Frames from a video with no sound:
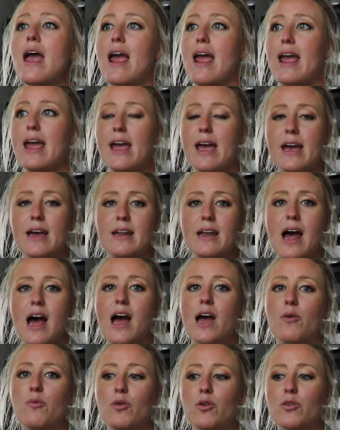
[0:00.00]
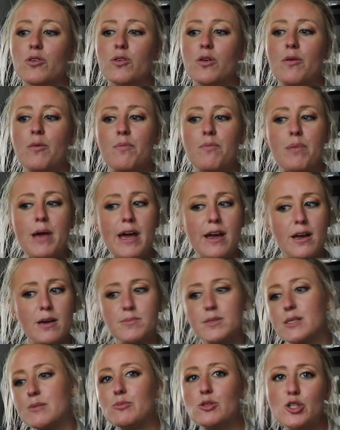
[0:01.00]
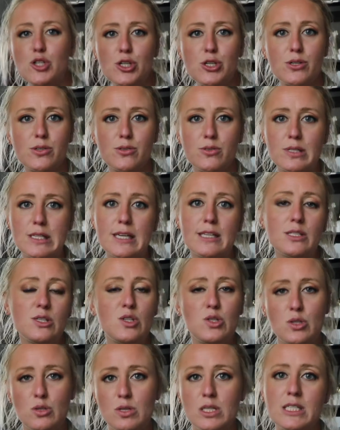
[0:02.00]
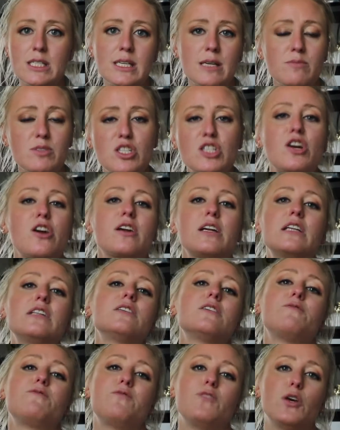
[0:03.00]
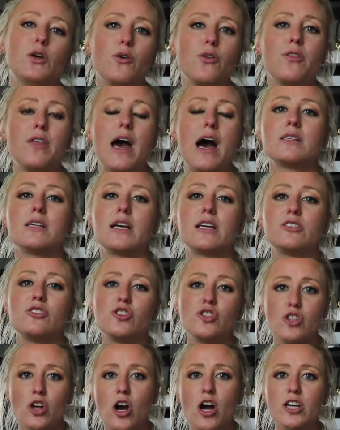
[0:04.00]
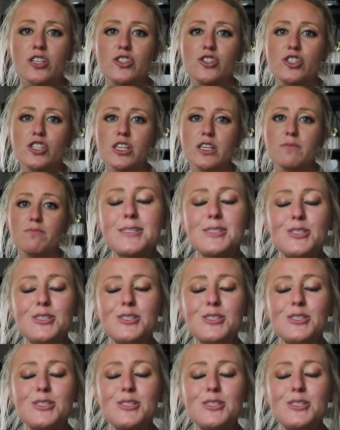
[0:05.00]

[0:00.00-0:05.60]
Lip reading: and I will pick up some chews as soon as I'm starting to feel that exhaustion.